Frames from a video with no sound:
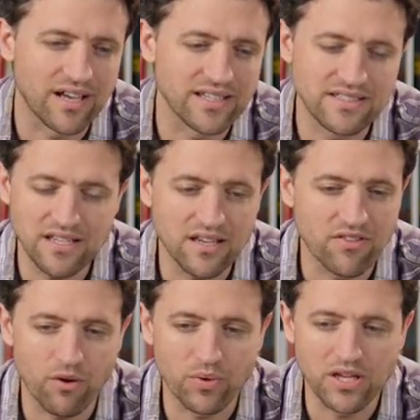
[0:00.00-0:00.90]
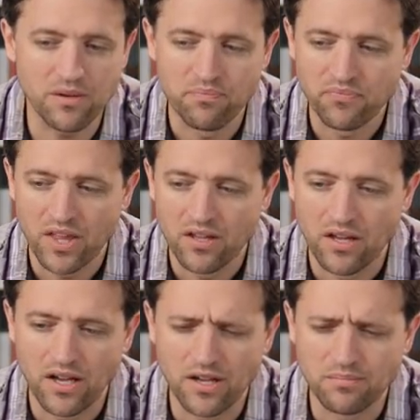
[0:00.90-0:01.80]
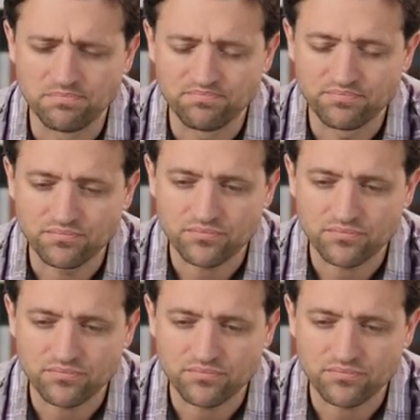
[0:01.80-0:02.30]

idea that we, um,